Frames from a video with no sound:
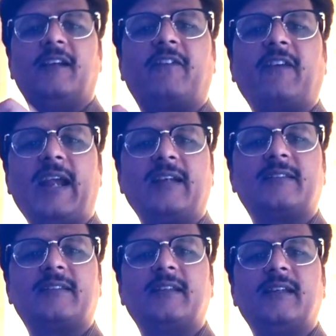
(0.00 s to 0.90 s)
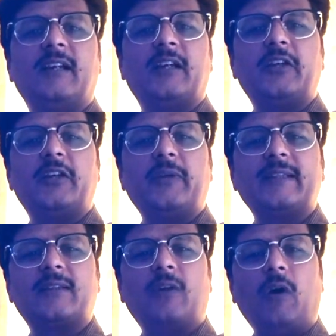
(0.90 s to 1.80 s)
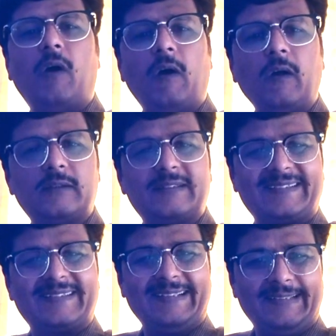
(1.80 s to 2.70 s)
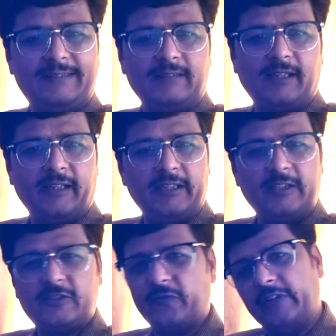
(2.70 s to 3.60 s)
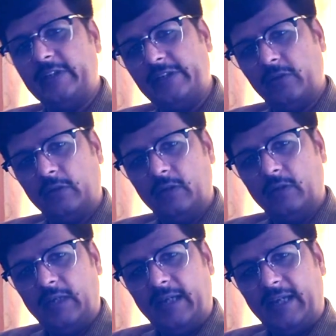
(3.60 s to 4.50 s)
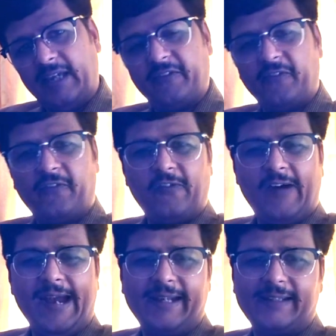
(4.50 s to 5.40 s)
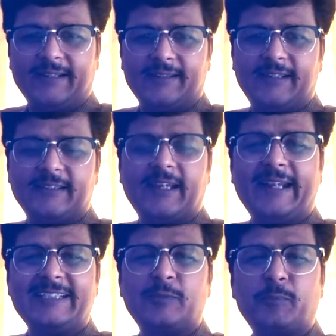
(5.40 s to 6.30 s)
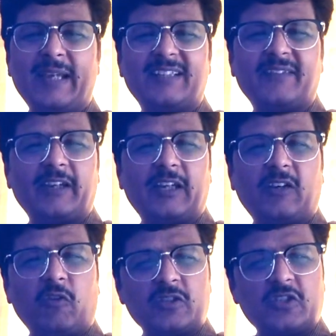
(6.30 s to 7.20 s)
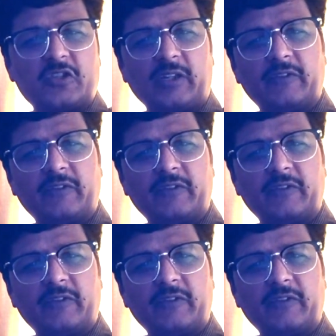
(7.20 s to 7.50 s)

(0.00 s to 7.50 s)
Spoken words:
Friends, during this whole series and each video, if you find that there is any specific question